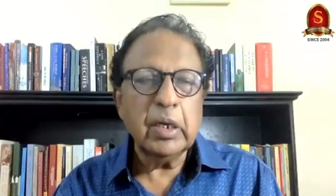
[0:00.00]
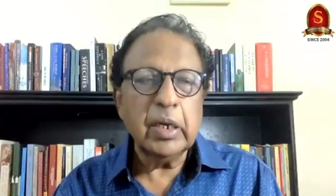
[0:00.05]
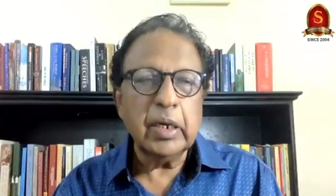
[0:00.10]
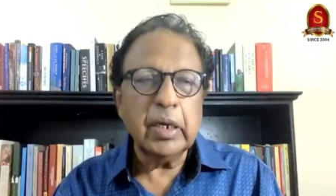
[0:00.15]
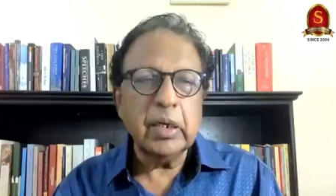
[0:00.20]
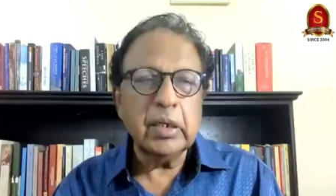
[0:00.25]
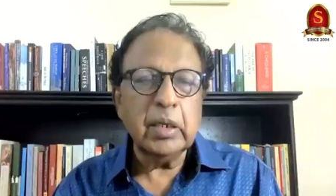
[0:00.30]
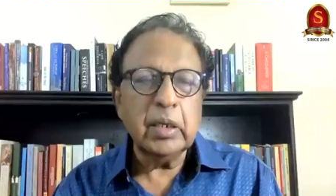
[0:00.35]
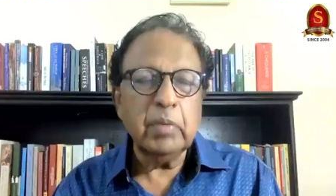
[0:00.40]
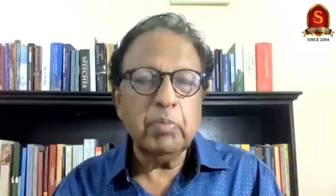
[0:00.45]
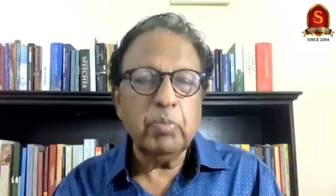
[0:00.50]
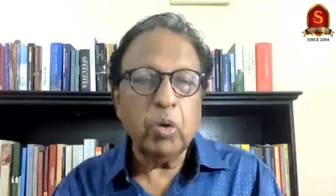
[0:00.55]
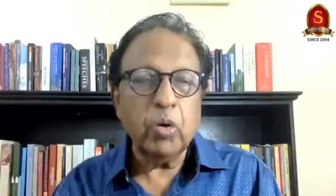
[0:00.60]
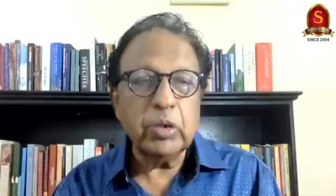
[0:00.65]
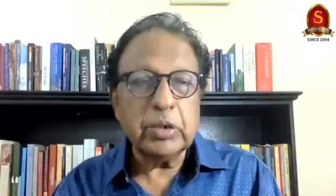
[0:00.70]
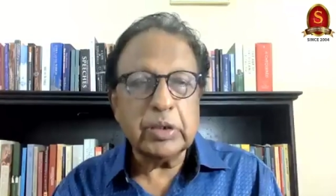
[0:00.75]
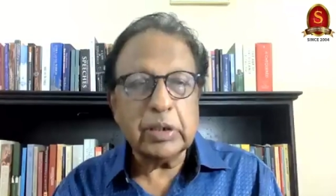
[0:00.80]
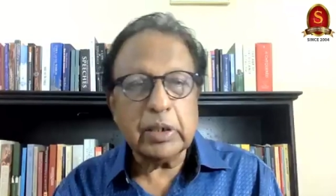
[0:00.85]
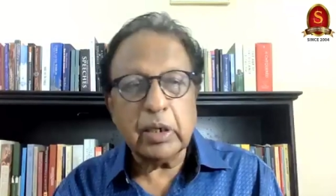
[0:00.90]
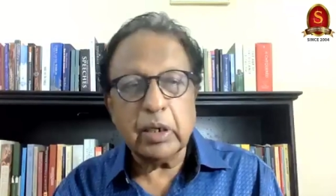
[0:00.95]
in the
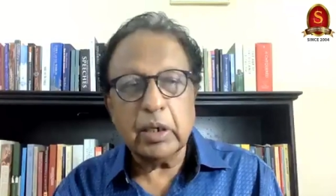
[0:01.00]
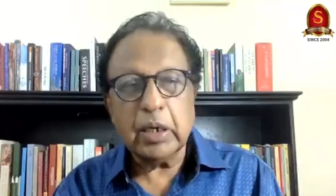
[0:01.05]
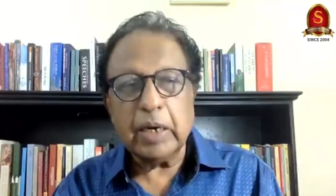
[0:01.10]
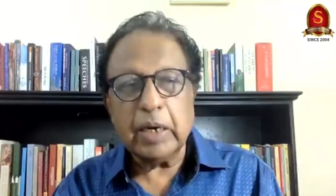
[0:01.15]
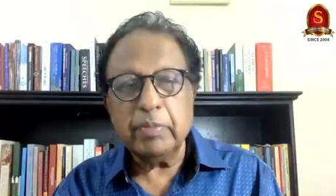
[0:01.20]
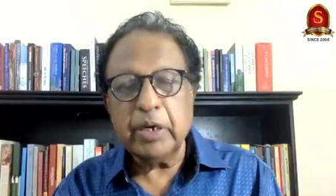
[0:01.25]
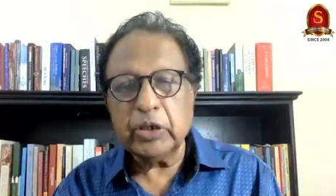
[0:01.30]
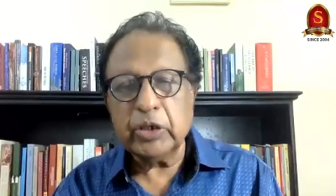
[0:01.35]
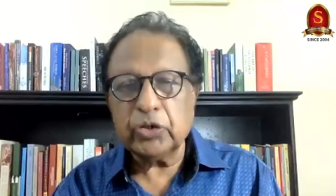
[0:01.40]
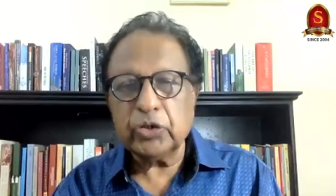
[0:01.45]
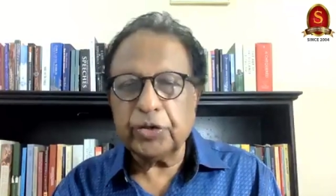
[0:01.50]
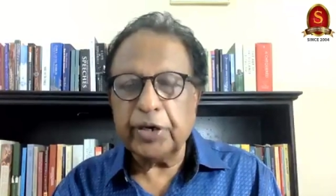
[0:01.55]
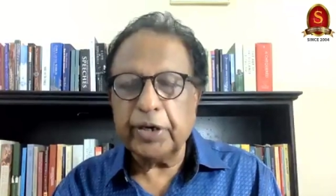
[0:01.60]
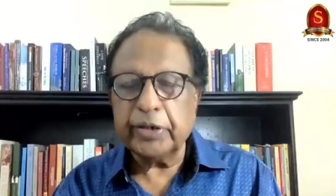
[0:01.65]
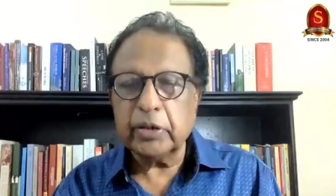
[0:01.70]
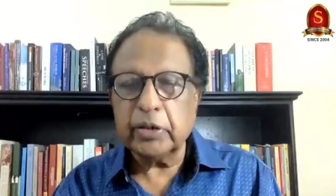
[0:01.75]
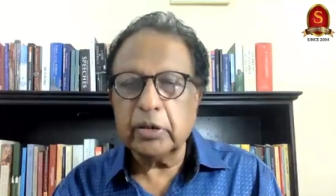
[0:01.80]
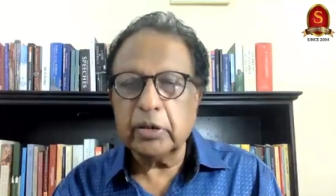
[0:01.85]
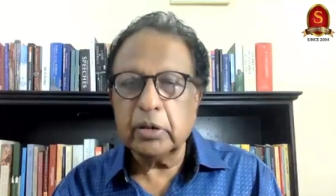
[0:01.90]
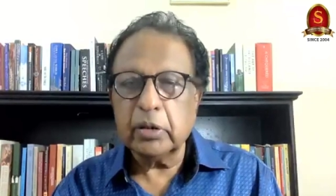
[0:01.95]
political
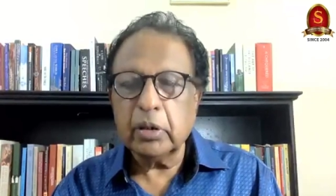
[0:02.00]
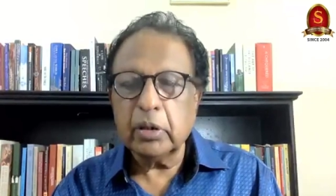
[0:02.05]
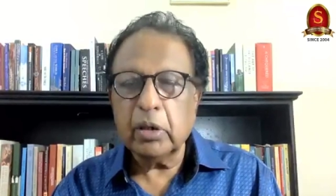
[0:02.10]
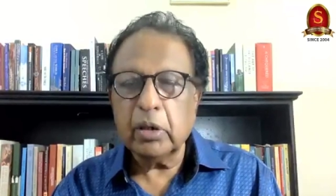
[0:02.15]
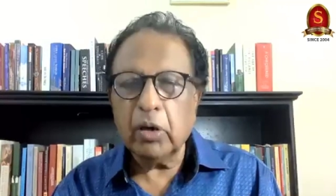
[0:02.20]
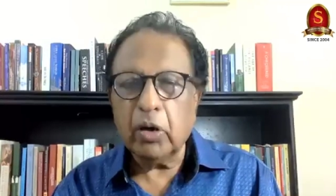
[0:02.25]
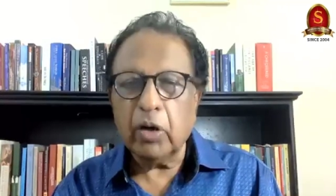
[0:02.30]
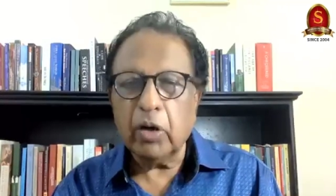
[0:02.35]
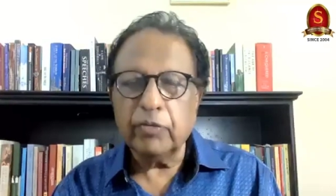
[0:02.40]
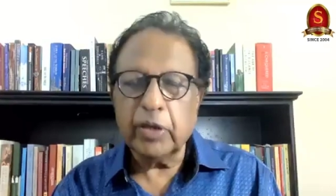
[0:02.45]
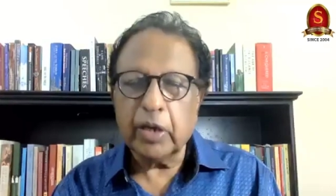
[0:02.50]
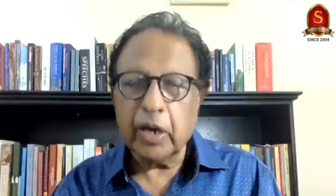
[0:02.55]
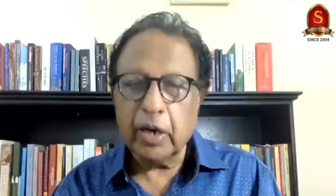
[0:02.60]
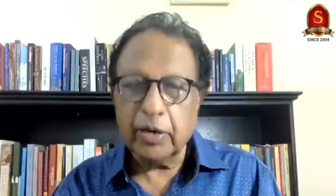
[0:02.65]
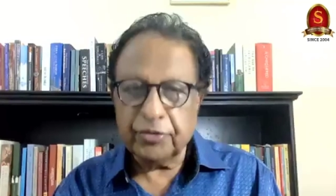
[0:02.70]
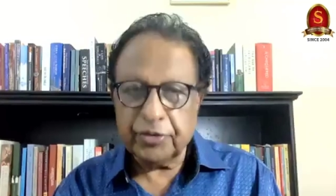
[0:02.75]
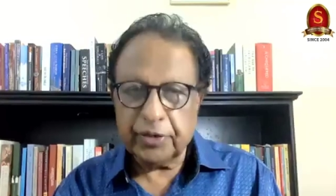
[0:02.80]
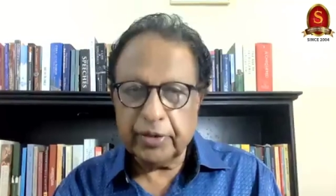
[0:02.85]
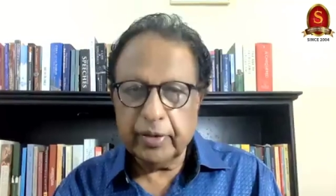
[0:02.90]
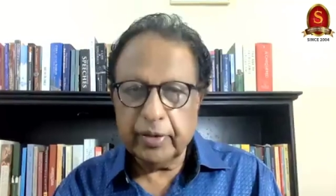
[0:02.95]
administration of the
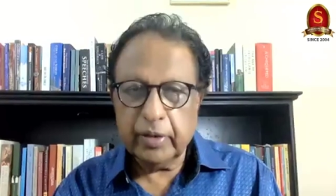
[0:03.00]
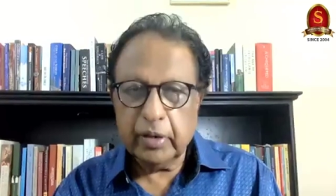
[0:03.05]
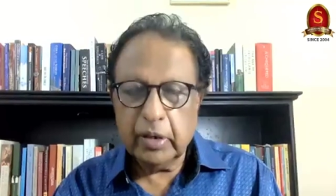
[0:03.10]
country.